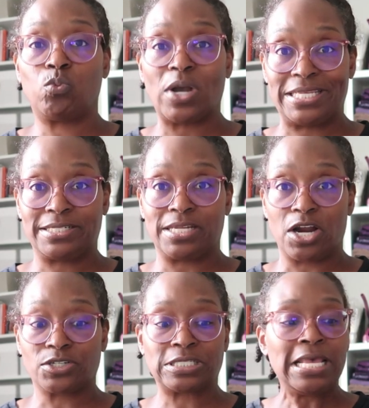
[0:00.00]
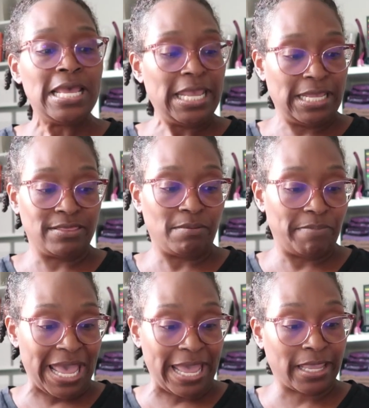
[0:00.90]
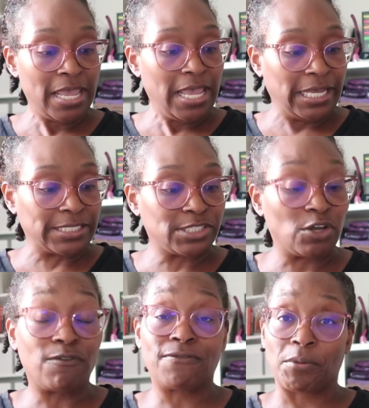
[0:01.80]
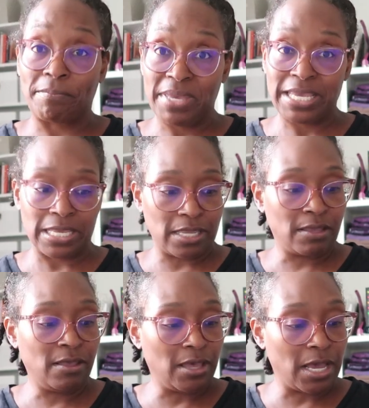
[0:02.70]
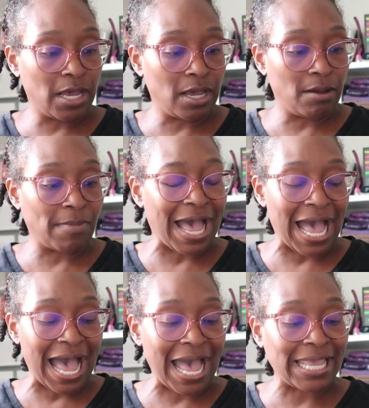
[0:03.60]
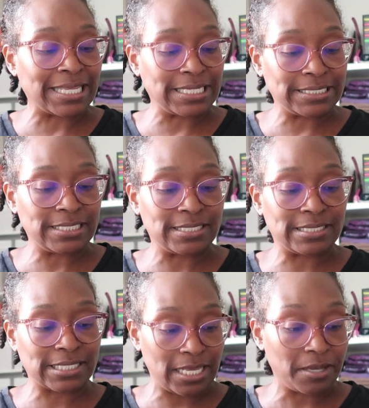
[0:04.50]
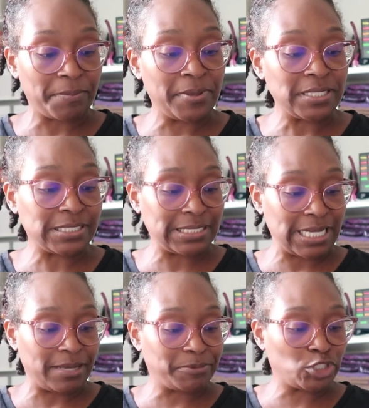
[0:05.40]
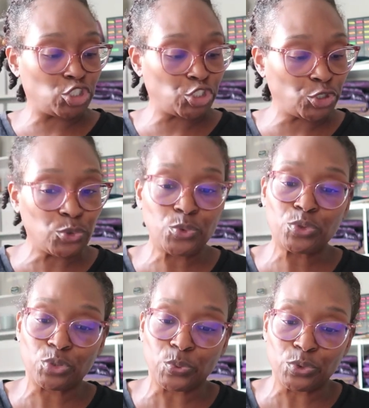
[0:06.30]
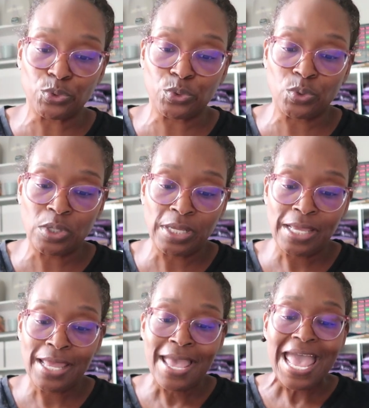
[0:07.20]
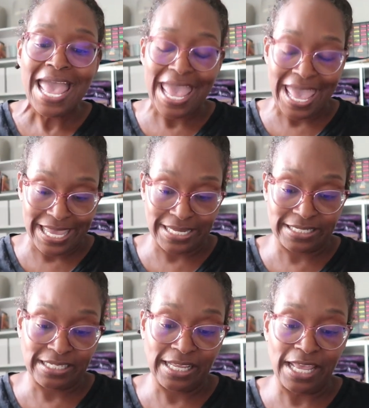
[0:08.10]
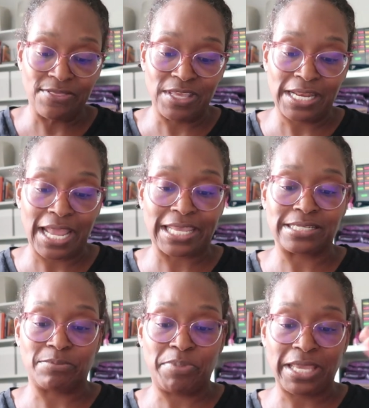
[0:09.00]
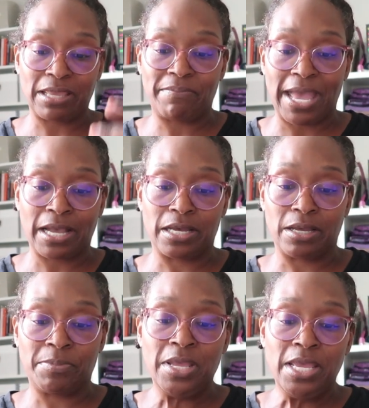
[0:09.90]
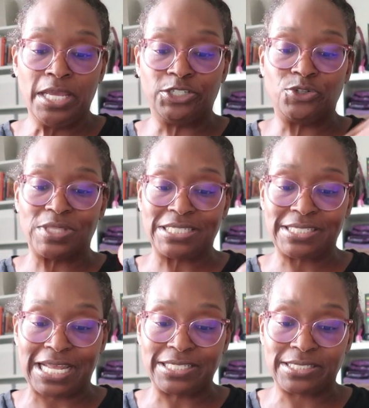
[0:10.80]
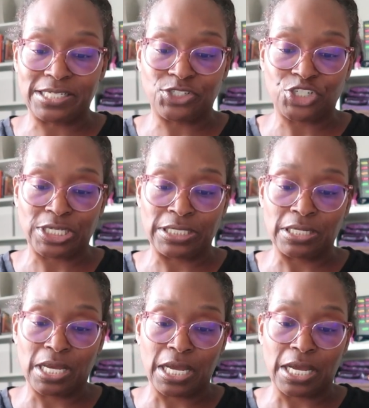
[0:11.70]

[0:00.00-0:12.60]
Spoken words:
waist darts in the back. And so for me, I get to skip steps 2 through 8, and then I get to pick it back up and do the stay stitching